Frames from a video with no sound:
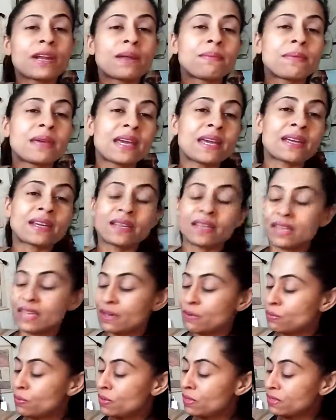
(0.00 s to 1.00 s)
I mean,
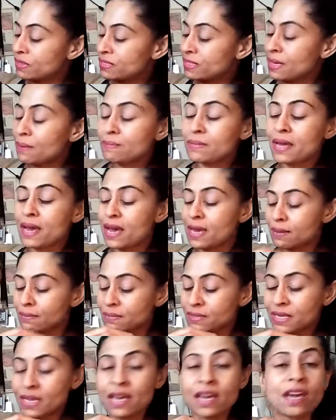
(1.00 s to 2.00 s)
it will
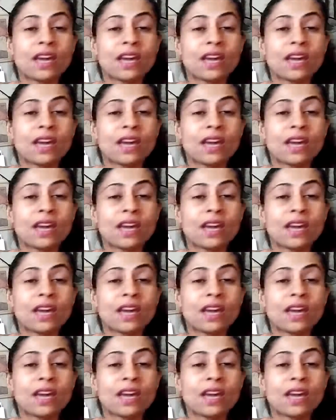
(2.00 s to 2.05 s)
sometimes